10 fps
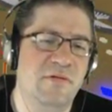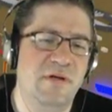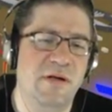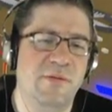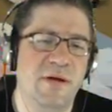
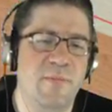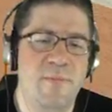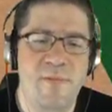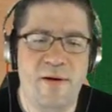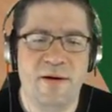There we go.
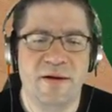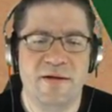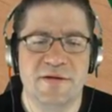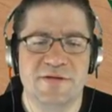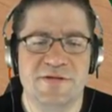
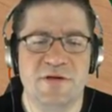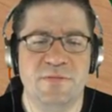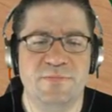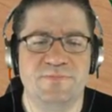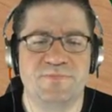
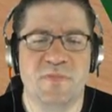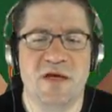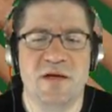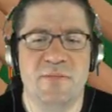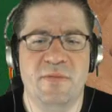So,
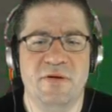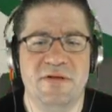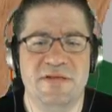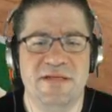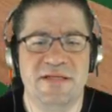
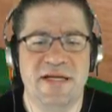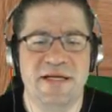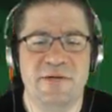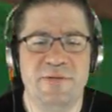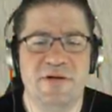
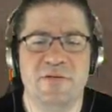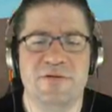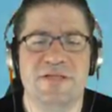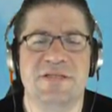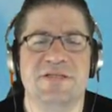today we're going
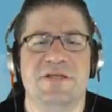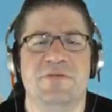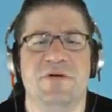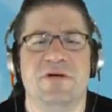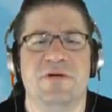to
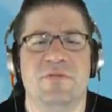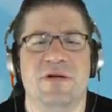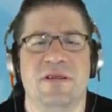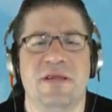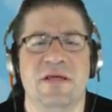continue on
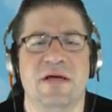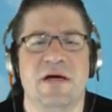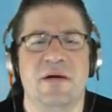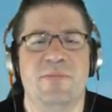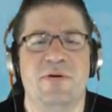with the
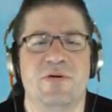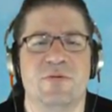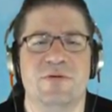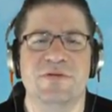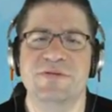upper
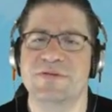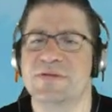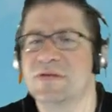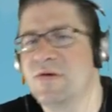doors.